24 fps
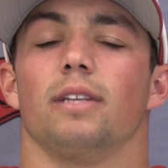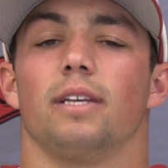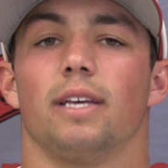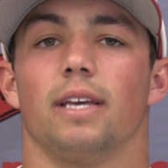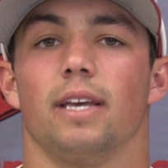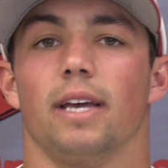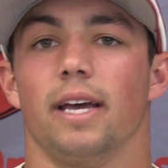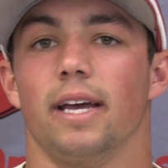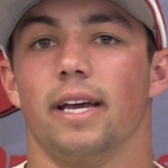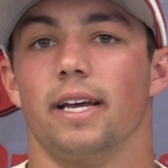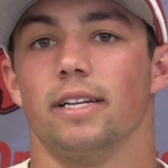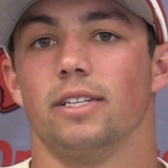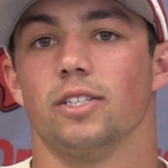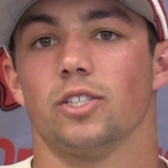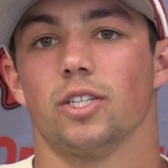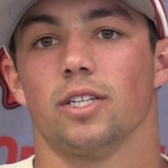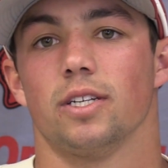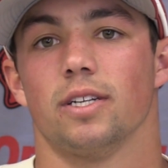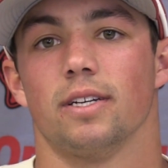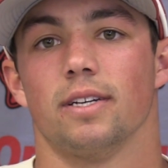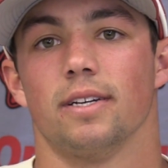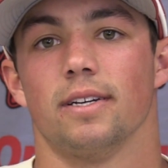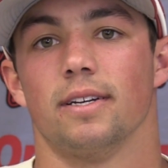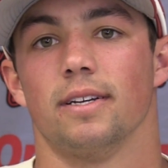catch,
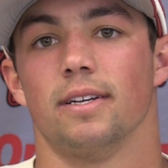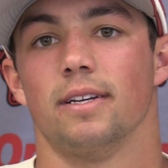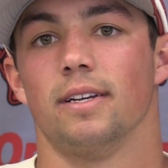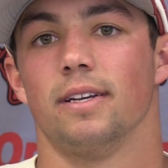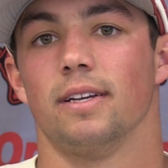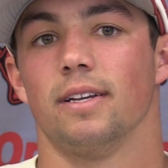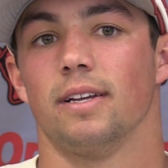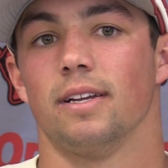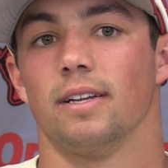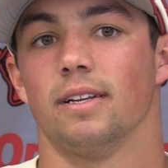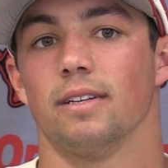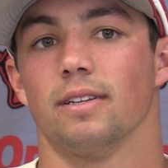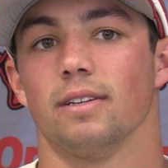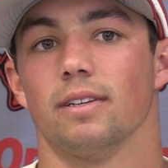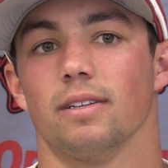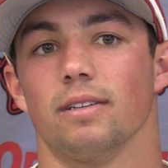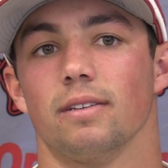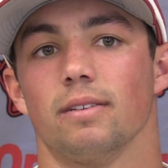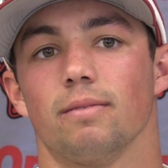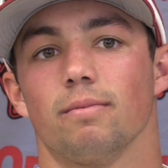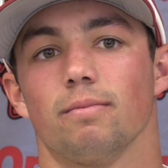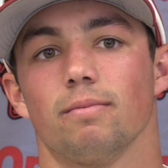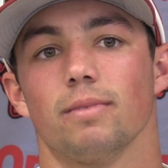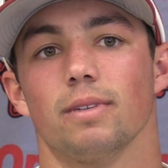
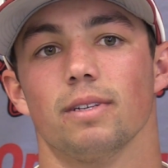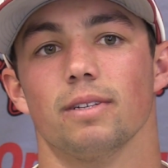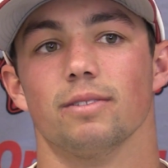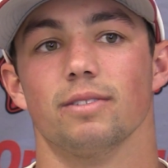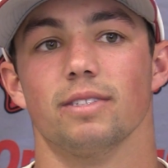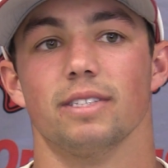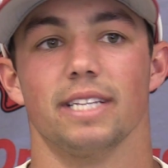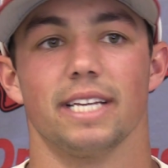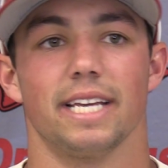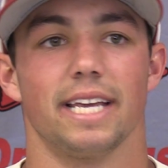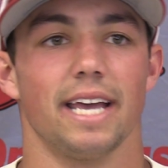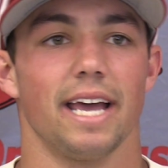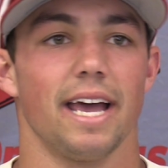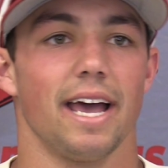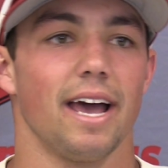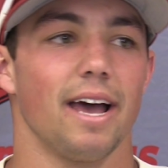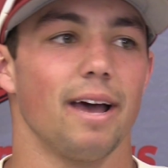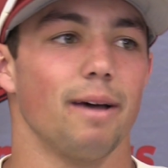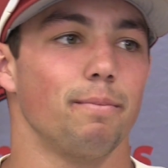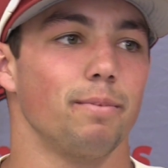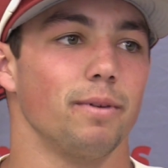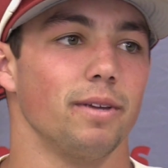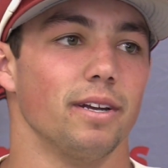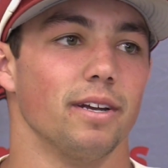it was in the
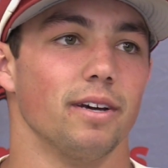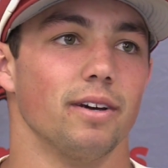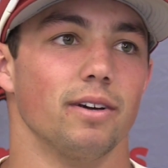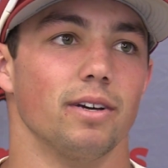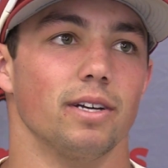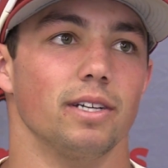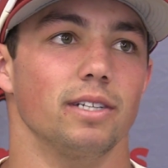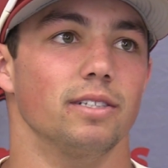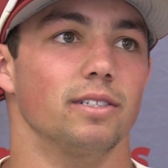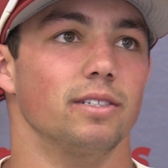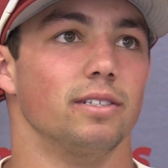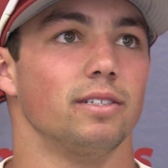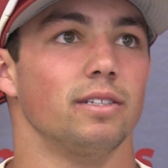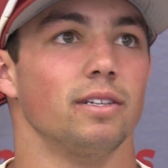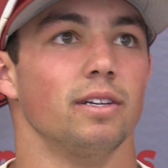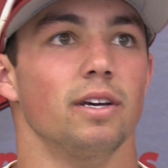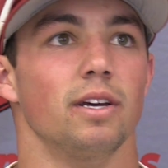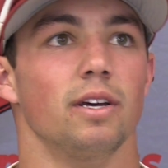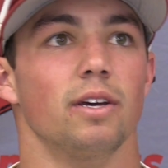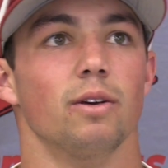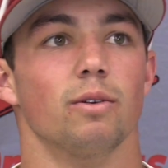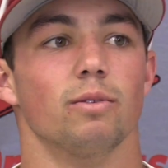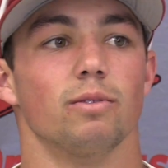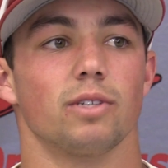gap, you know, I was
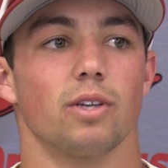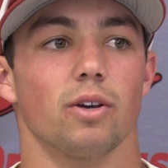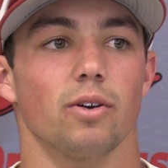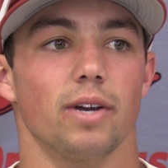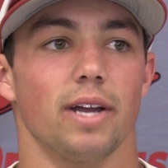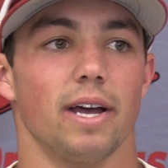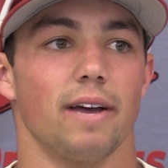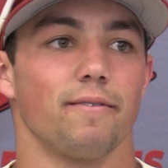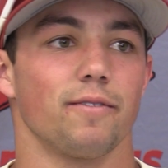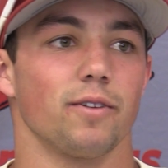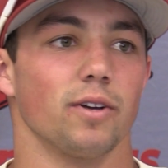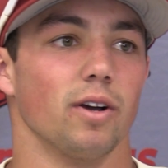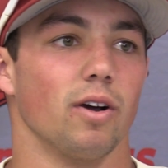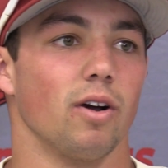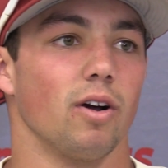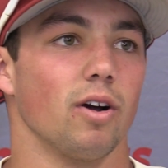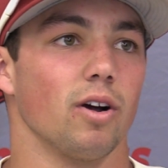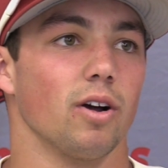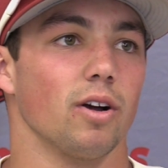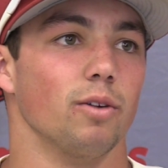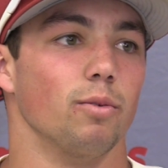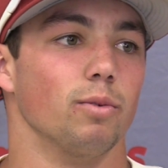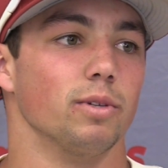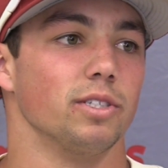going after it
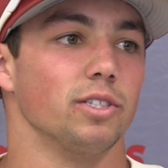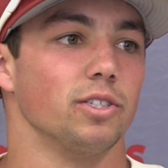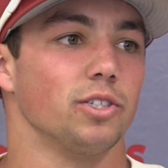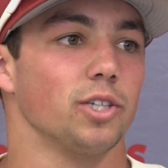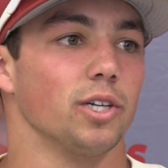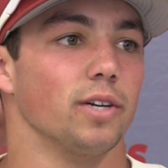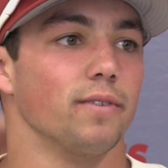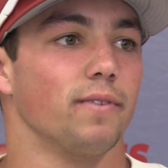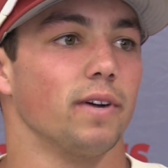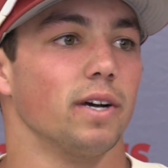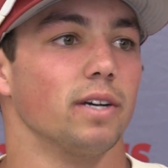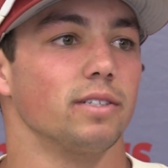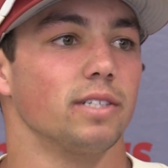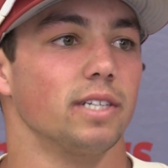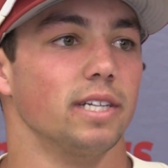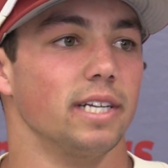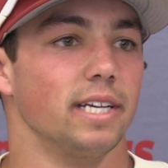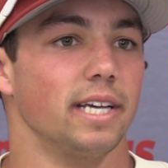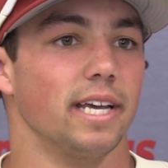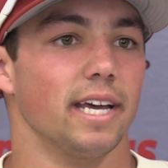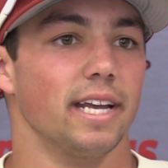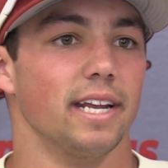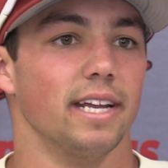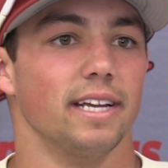hard, wasn't sure if I was going
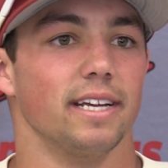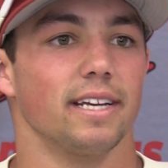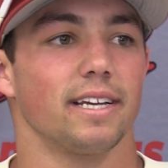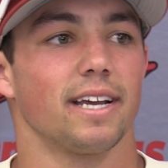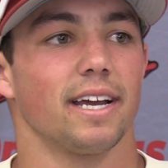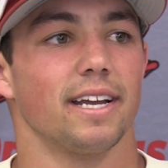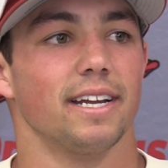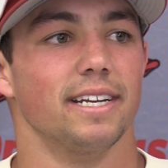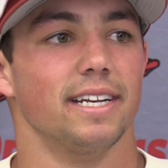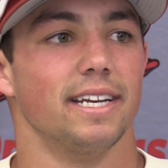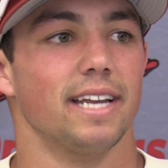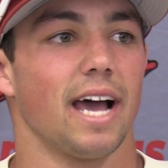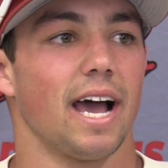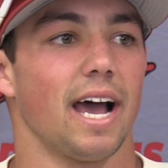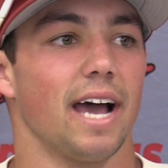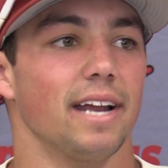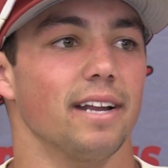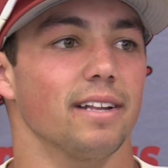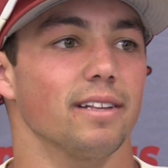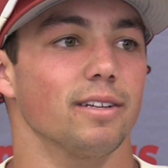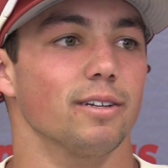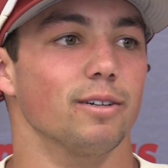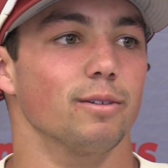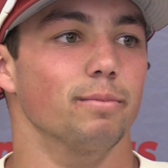to get it, kind of died
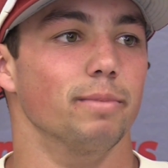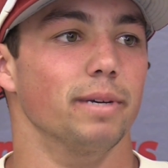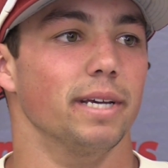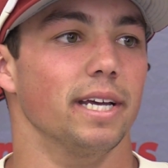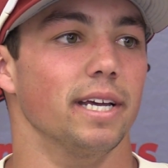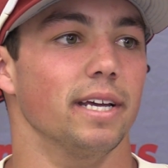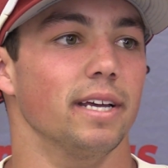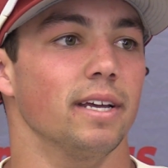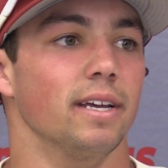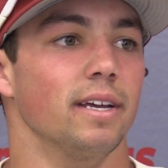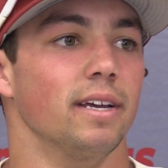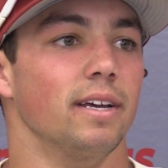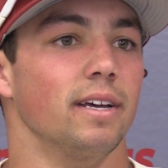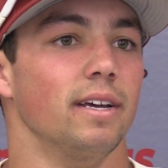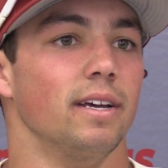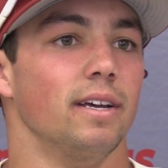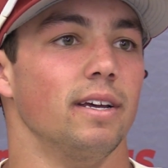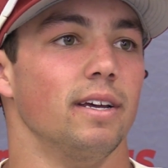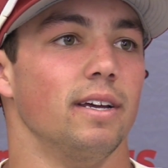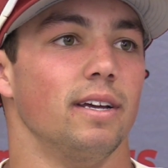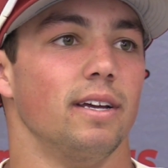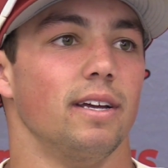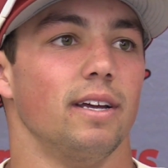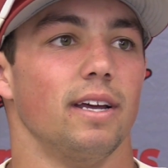a little bit,
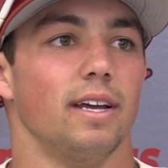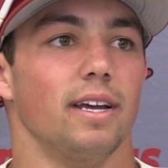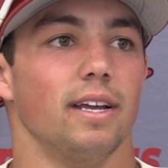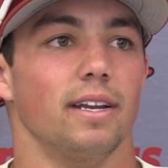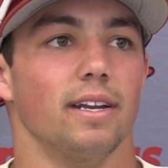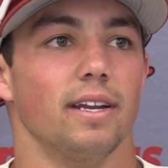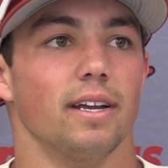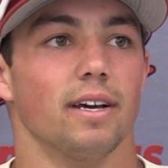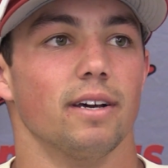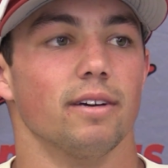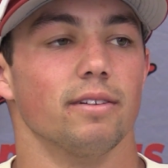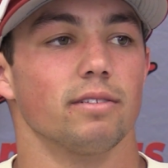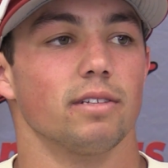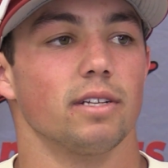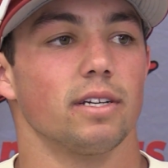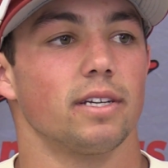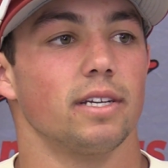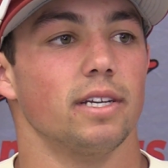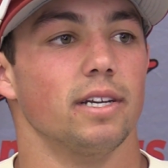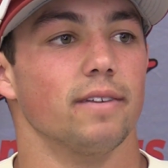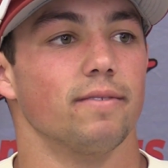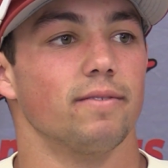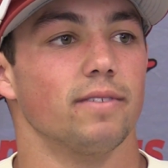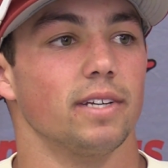and I was
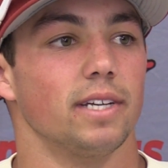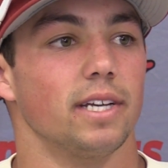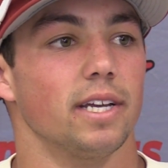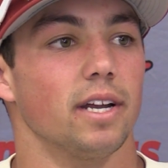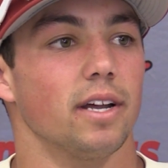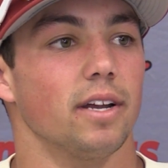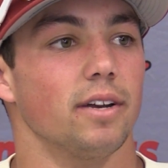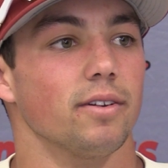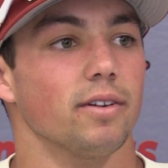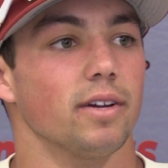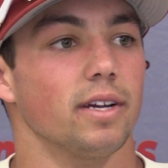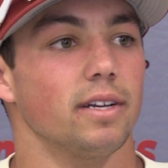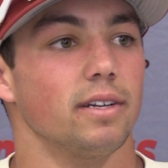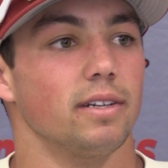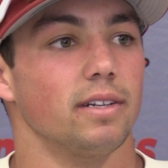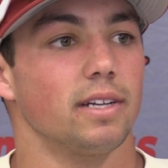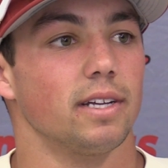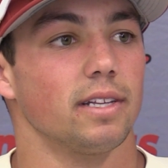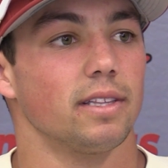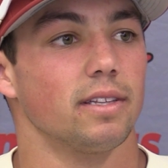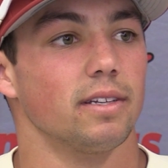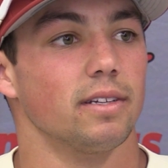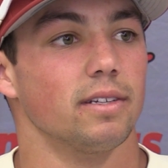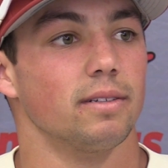lucky enough to get under it and
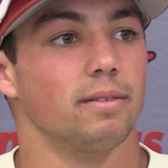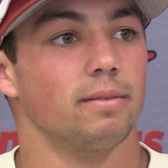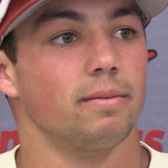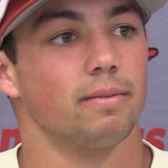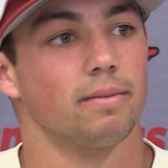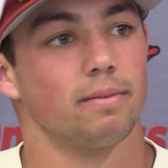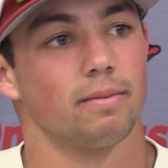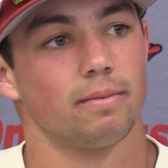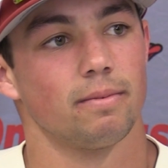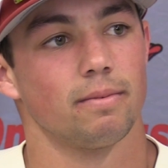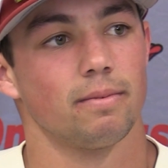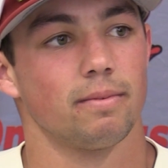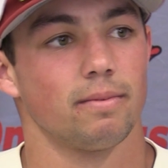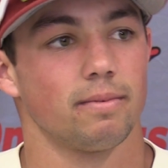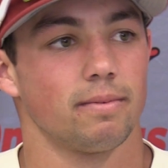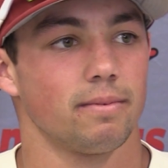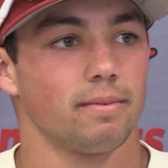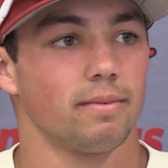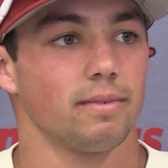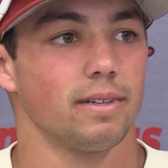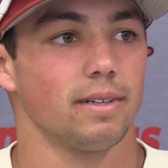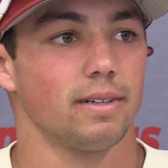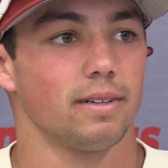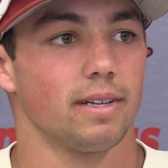get the
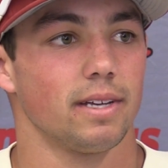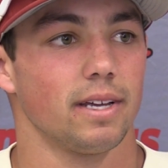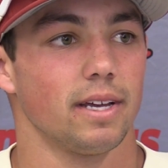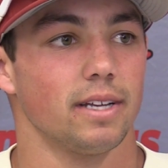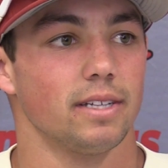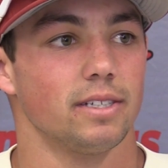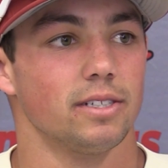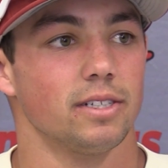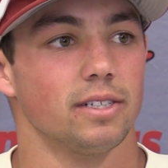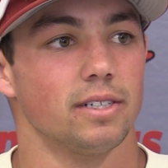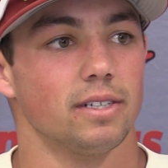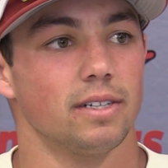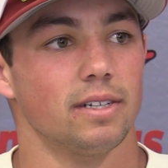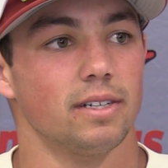catch.